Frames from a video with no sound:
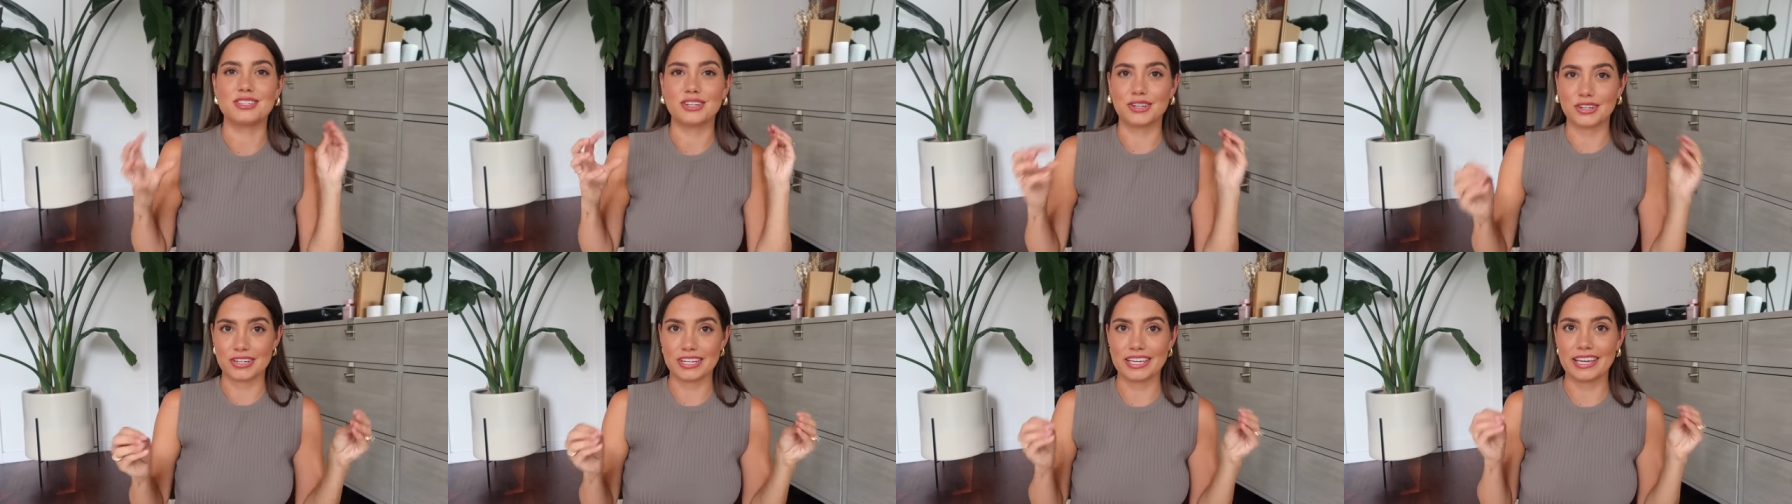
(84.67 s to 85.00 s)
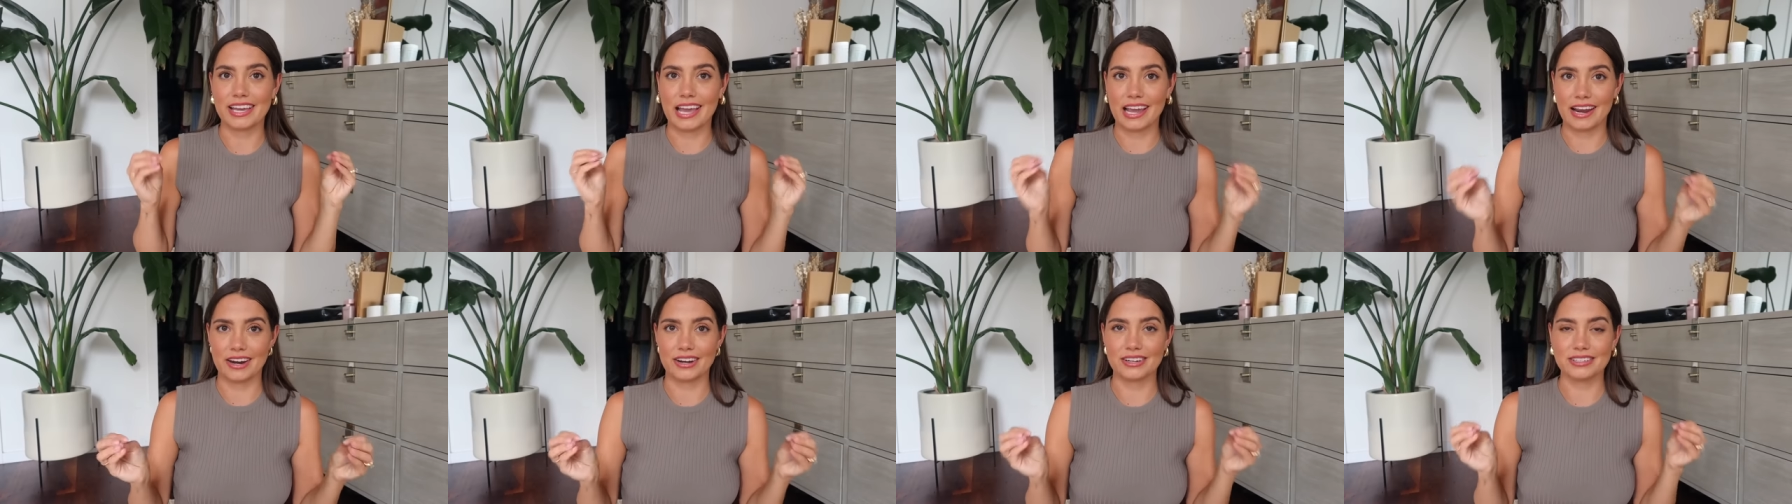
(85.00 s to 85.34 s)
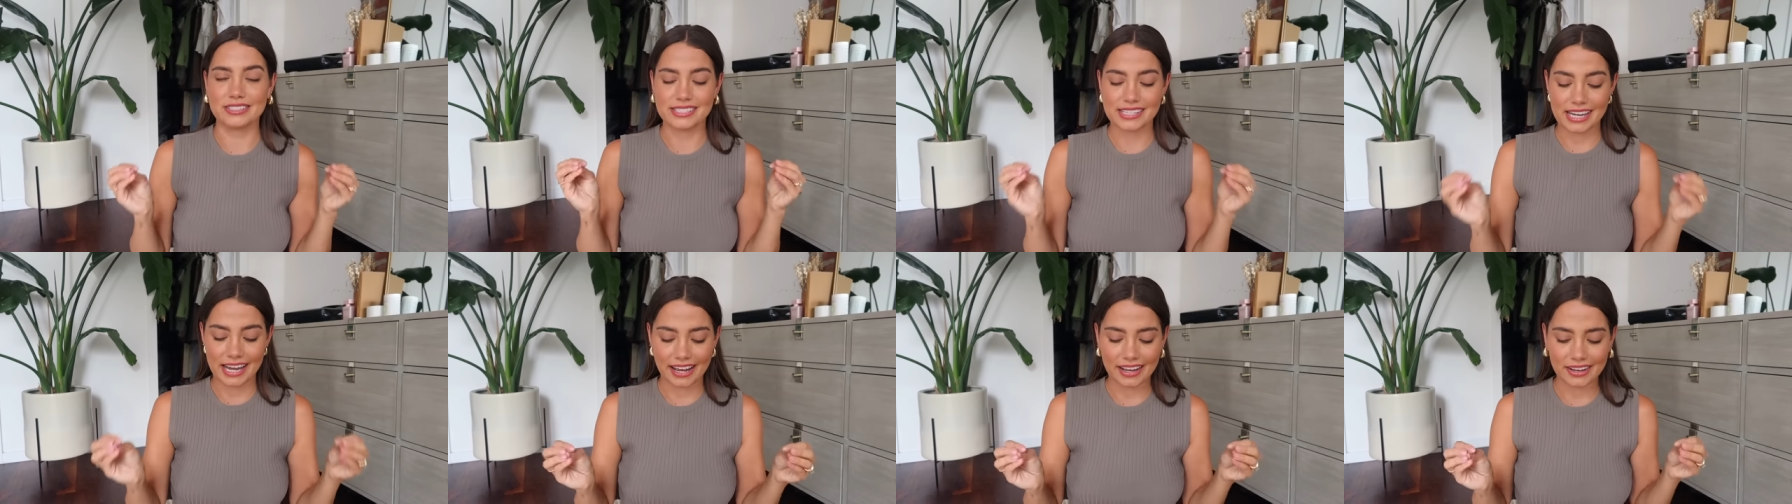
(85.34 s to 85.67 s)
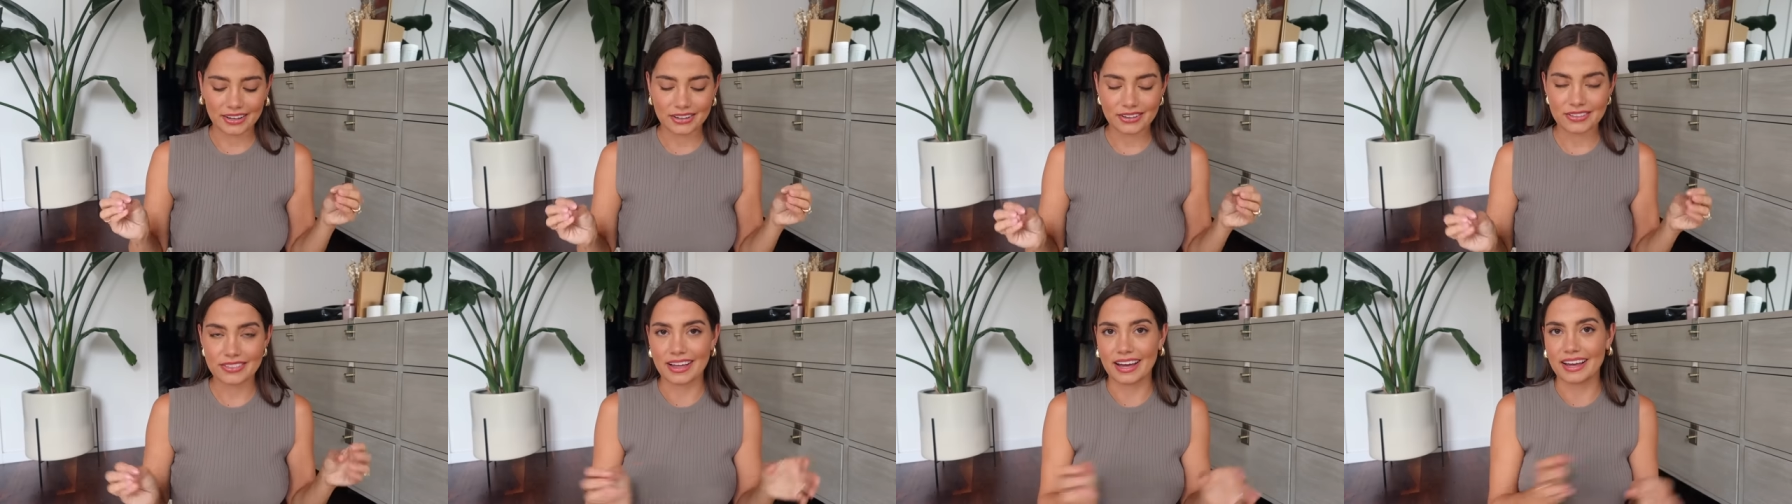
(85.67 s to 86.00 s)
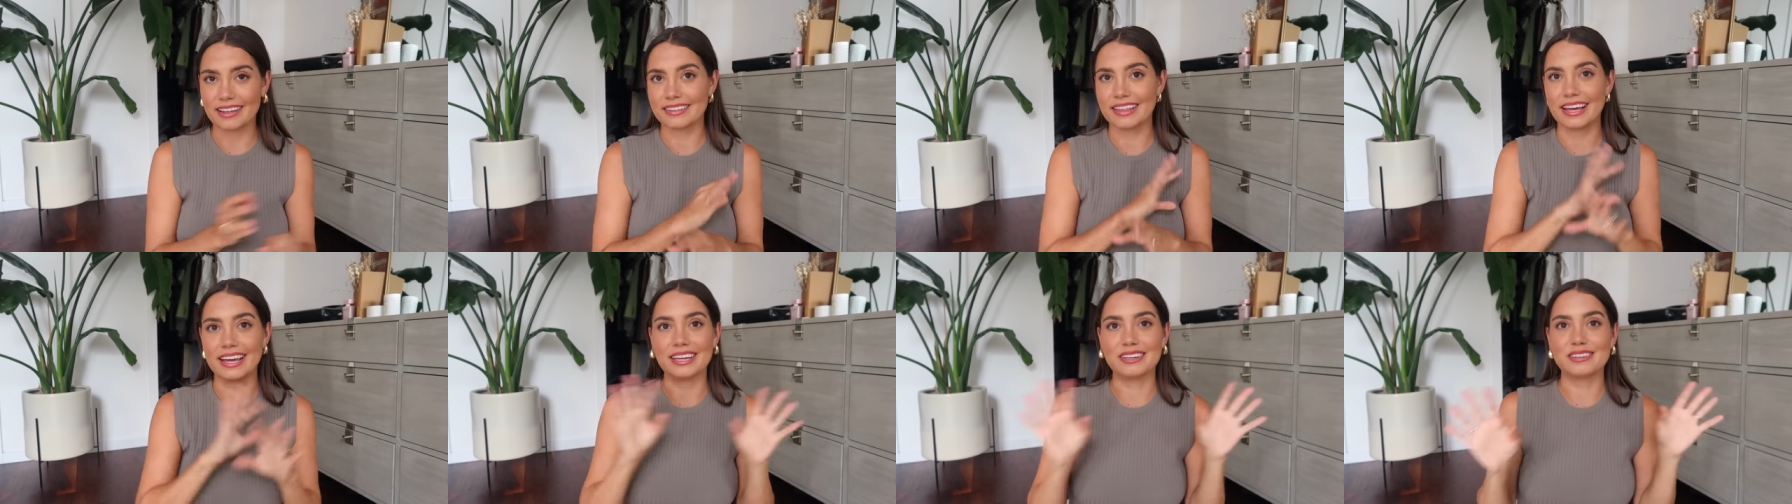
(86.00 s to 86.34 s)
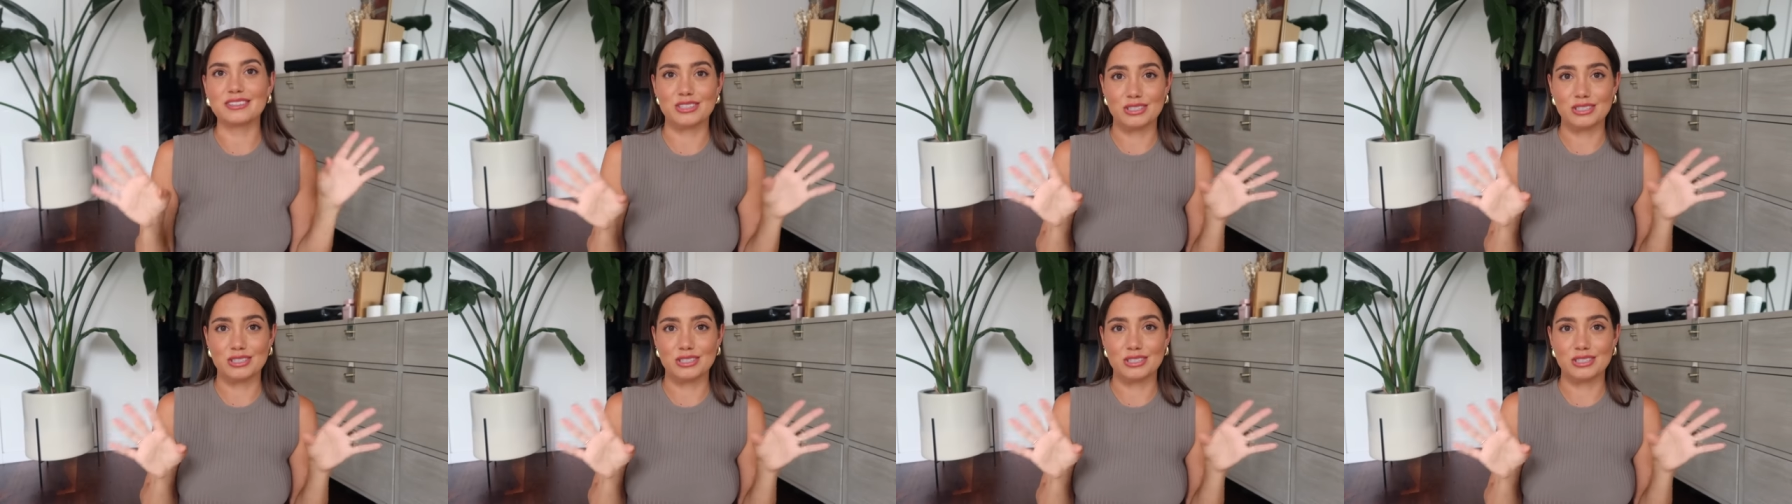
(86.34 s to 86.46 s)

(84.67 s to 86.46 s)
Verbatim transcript: dirty hairstyle that like